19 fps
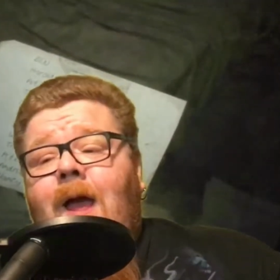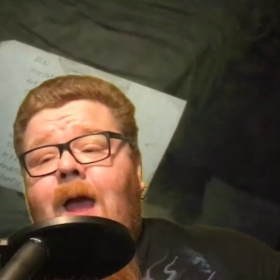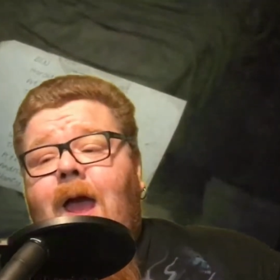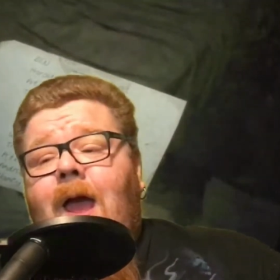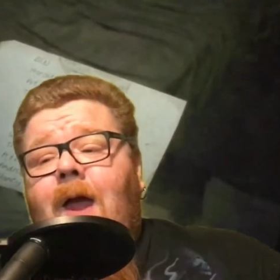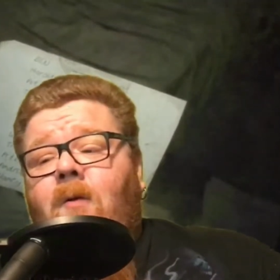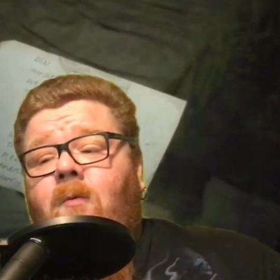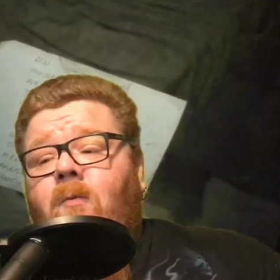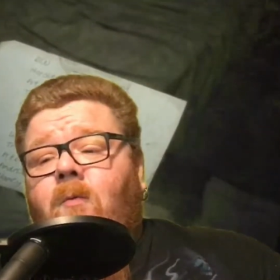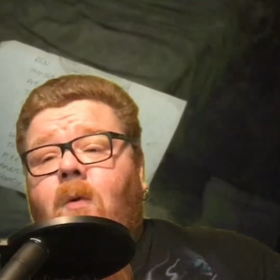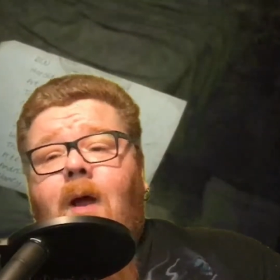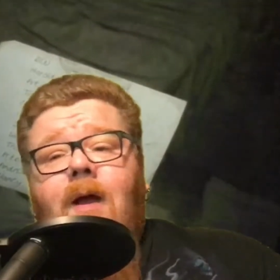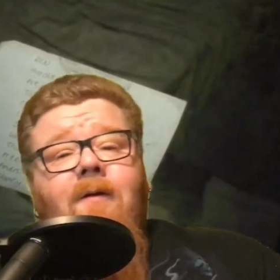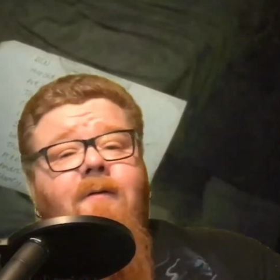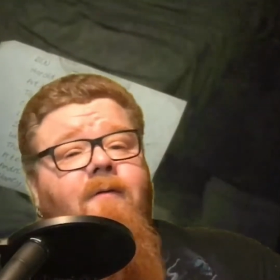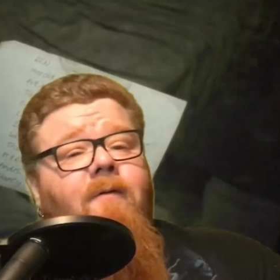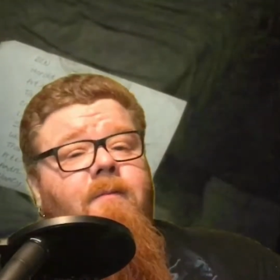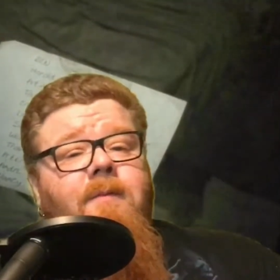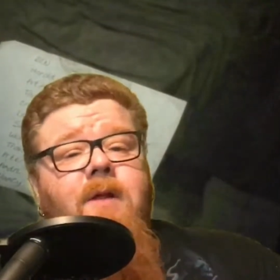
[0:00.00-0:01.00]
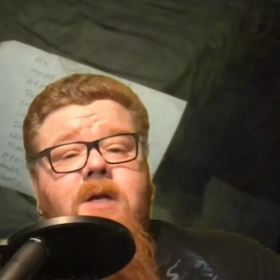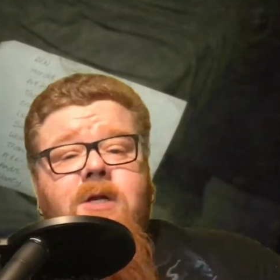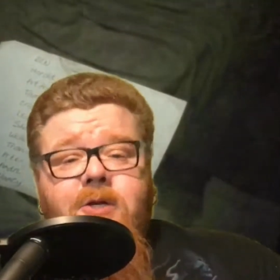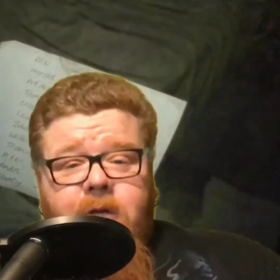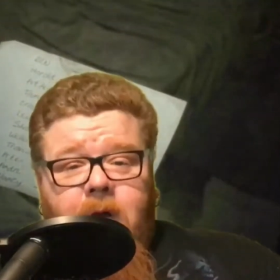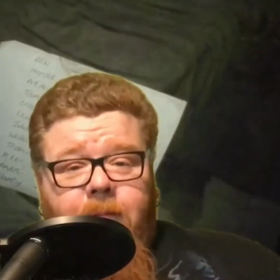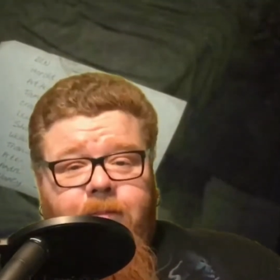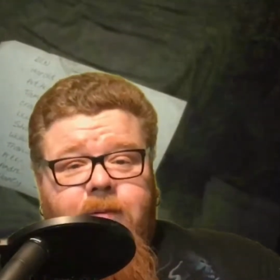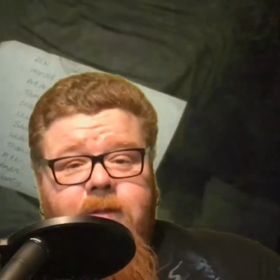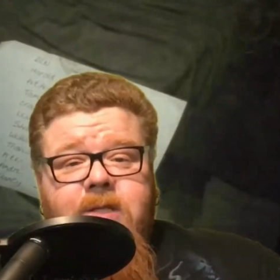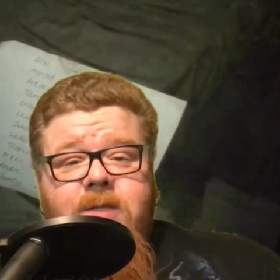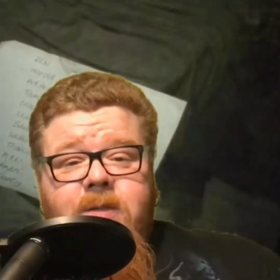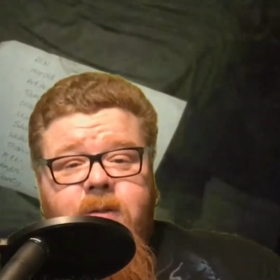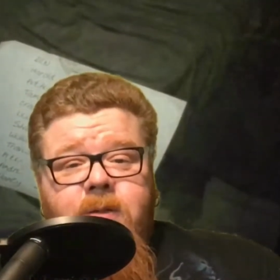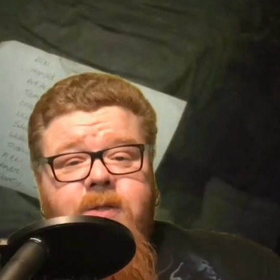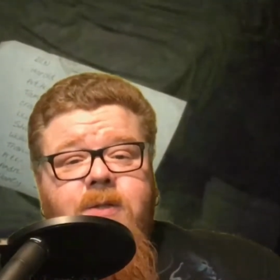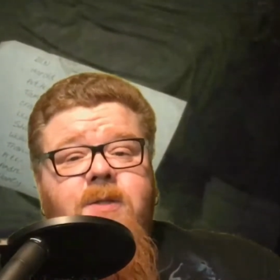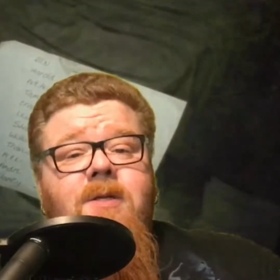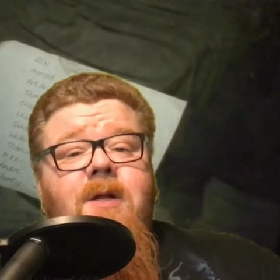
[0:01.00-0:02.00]
And right from the jump, as soon
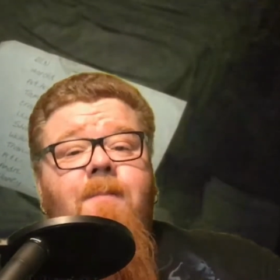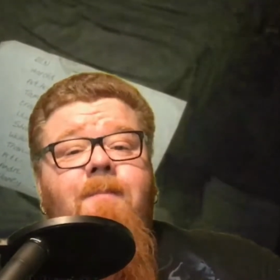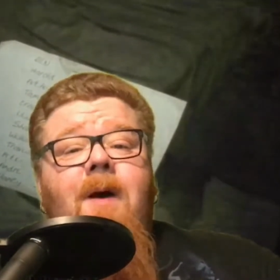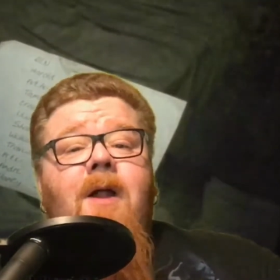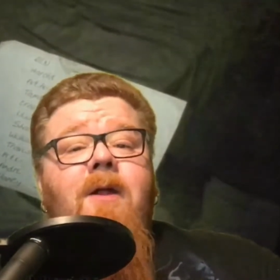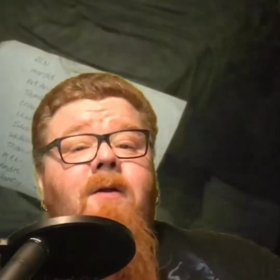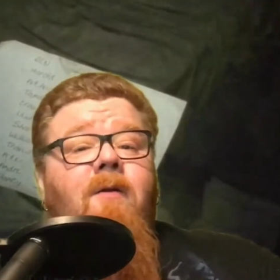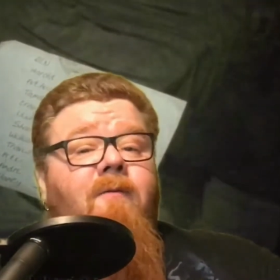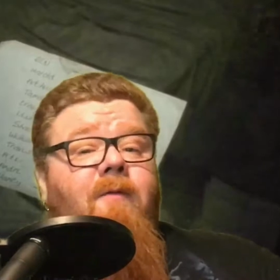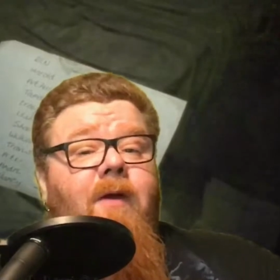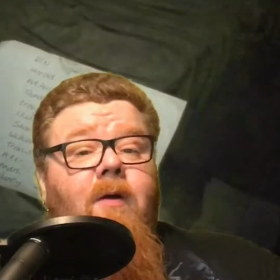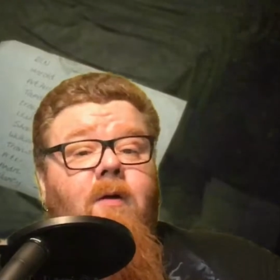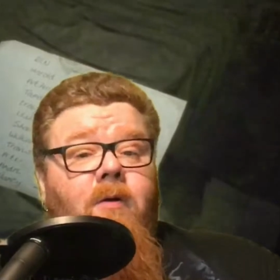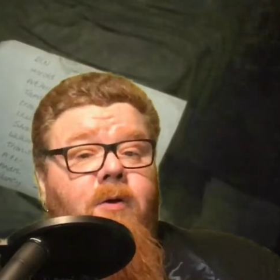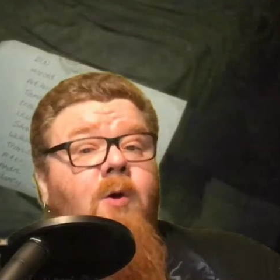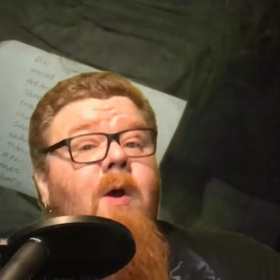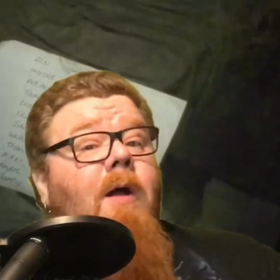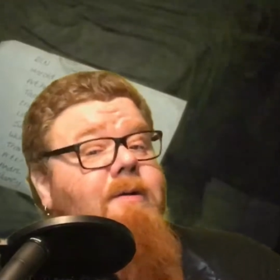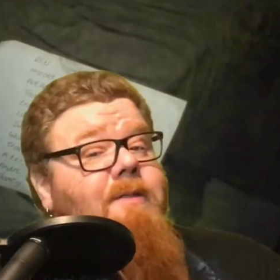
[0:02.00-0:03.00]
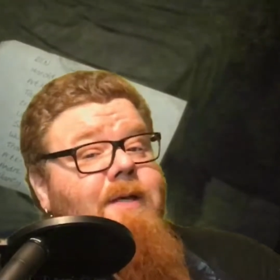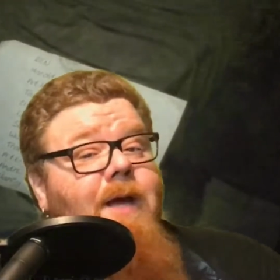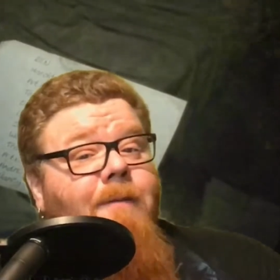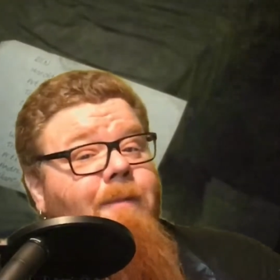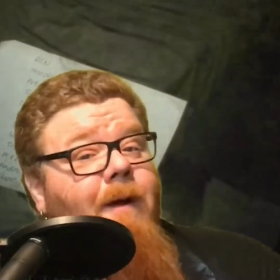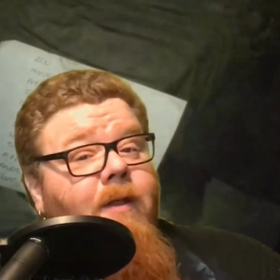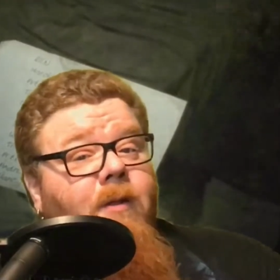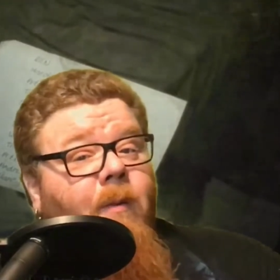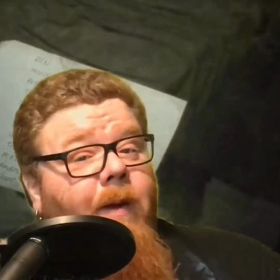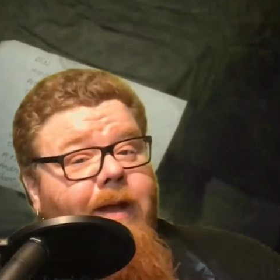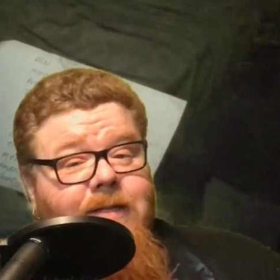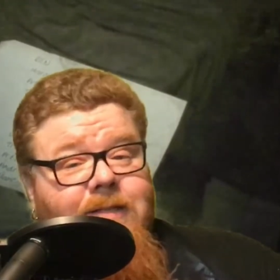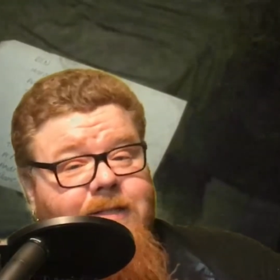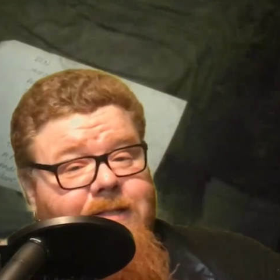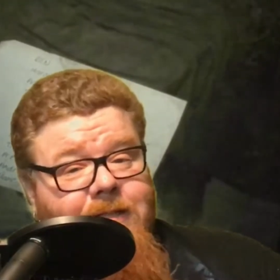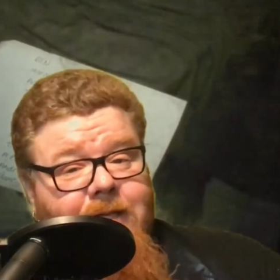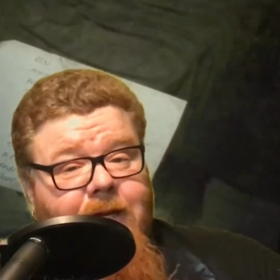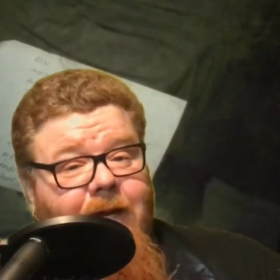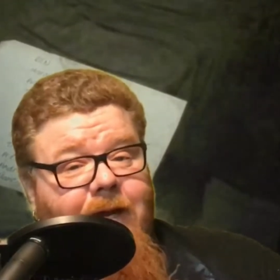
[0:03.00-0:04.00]
as you step out of your vehicle, you're outside, by the way, it's a
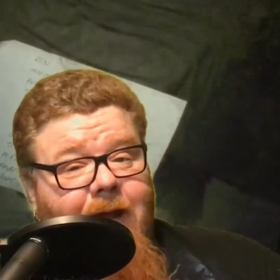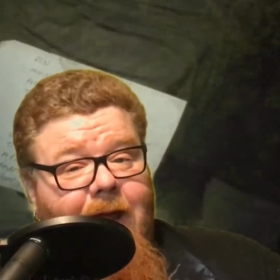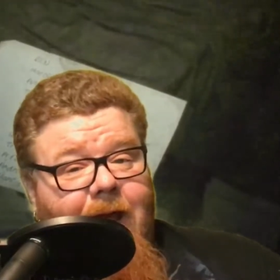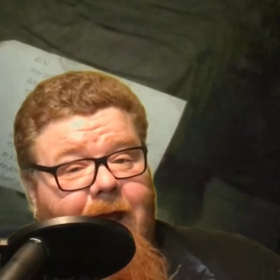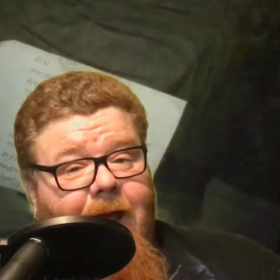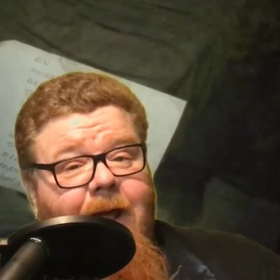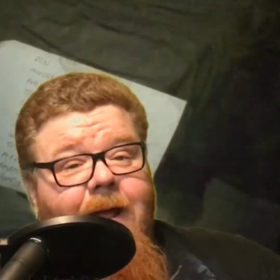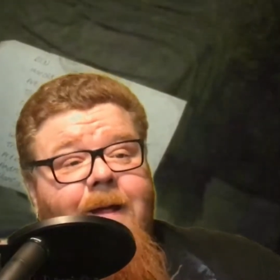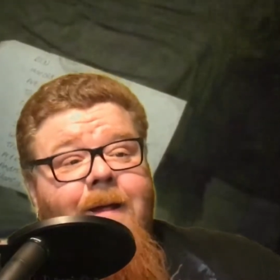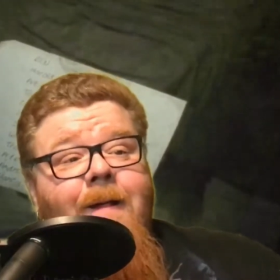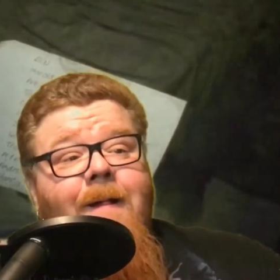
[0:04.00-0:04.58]
sunny day,